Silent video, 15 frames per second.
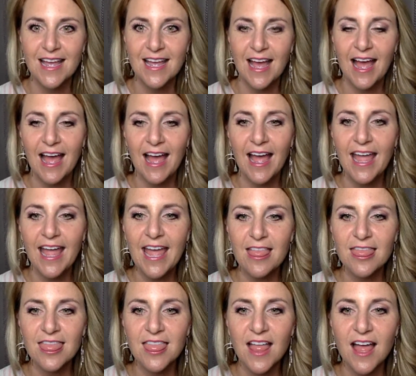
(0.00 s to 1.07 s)
I
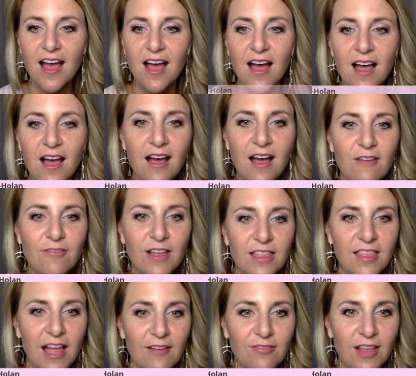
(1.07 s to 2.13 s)
love,
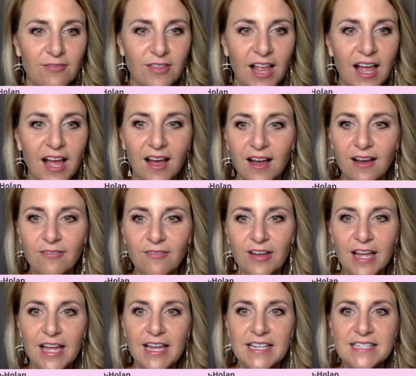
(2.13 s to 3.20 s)
love, love, love
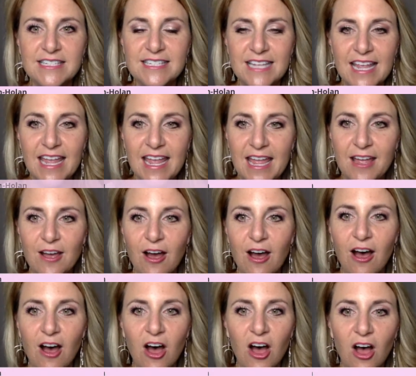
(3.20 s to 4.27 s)
seeing
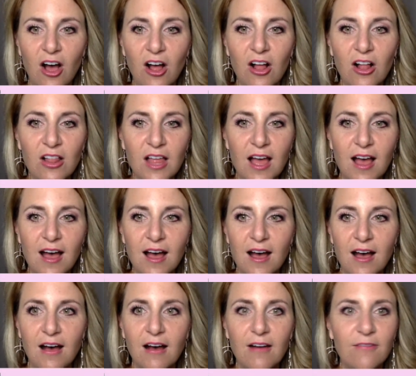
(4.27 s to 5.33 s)
all
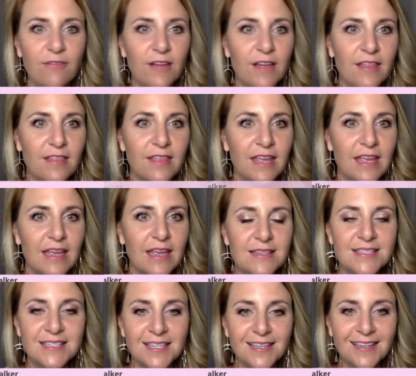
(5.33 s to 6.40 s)
of
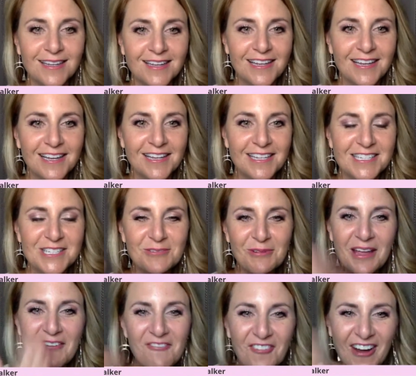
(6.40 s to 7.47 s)
these
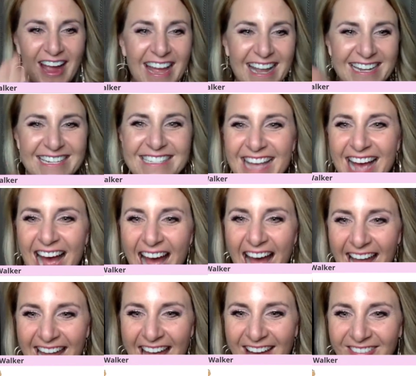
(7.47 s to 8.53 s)
Sweet friends.
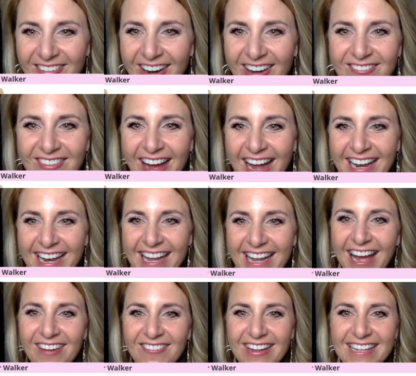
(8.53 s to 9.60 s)
Hi, everybody.
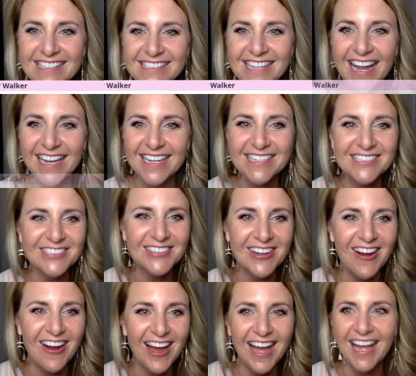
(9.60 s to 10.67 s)
I'm excited you're
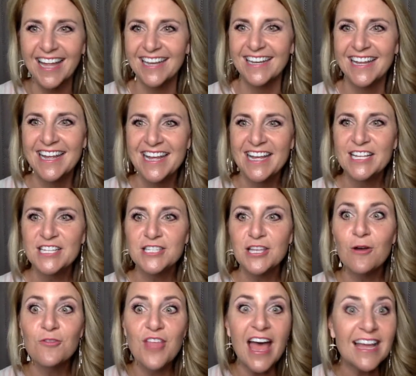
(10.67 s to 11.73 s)
on.
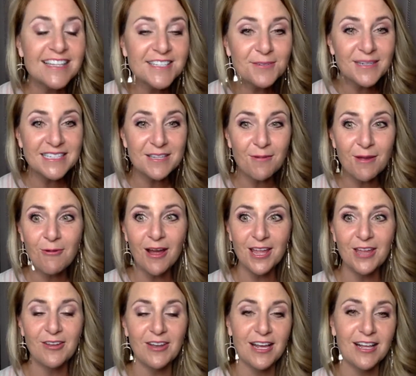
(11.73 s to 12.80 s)
So that's the reason we want
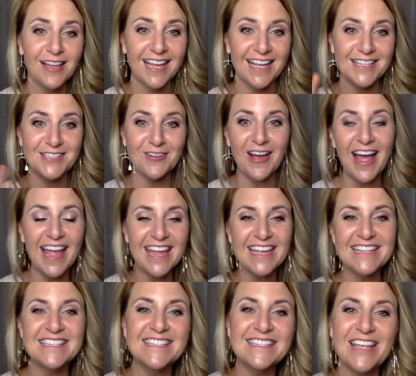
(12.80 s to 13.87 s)
you to click it. So I
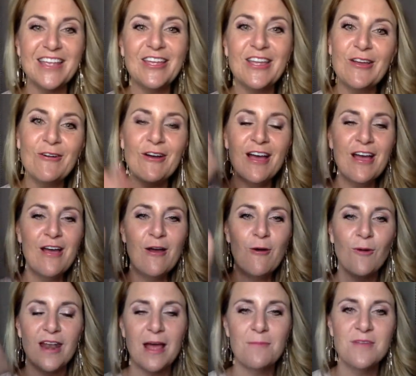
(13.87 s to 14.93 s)
can see you
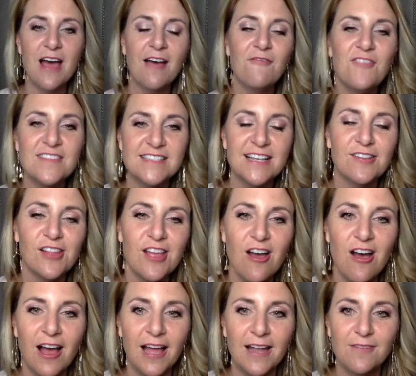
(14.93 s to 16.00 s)
when I'm not physically
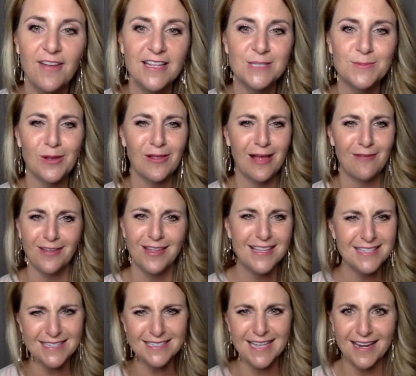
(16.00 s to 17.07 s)
on Facebook Live.
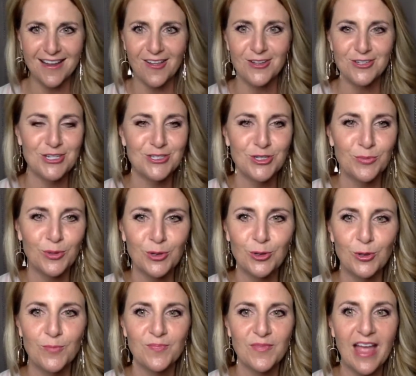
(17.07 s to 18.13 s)
Isn't technology super
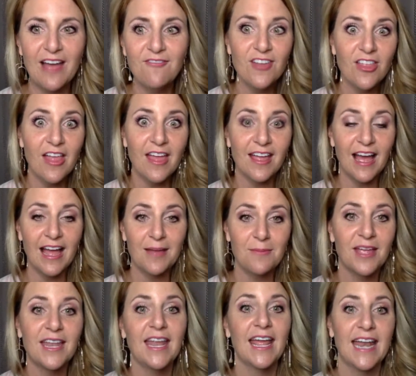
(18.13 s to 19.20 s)
cool? I feel like I am
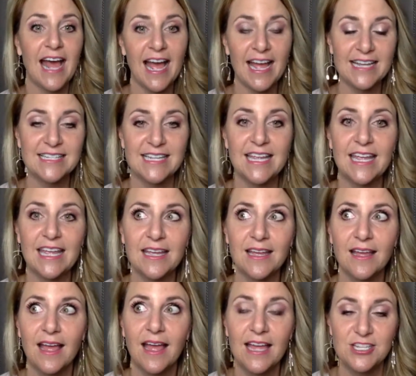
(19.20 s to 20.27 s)
getting an IT
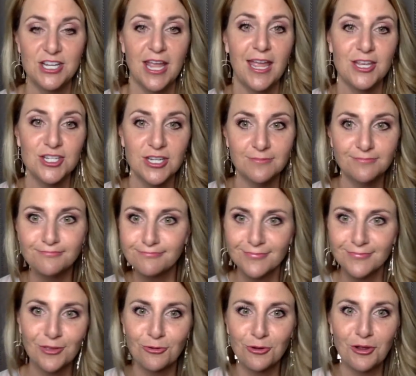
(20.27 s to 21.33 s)
education
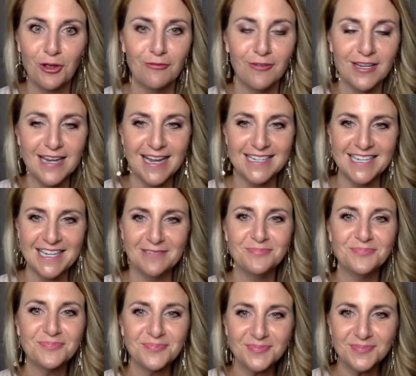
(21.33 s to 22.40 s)
through COVID 19.
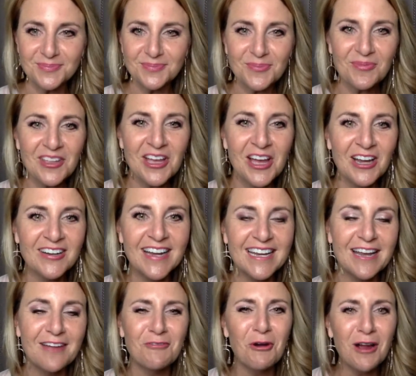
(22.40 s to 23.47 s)
All right,
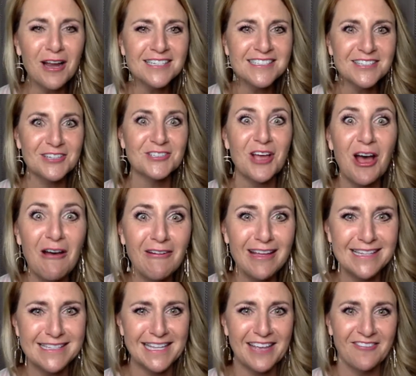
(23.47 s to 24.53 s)
of course, there's
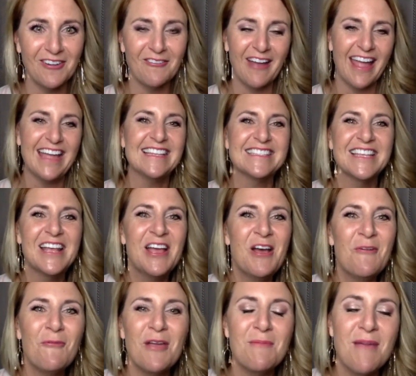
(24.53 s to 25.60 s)
always giveaways.
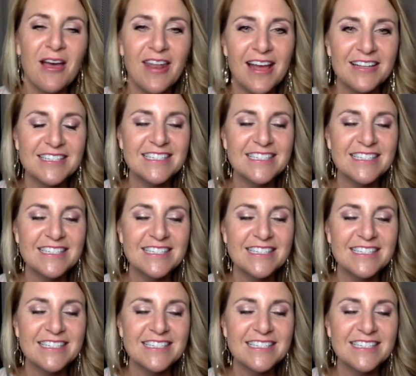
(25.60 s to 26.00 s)
We mailed out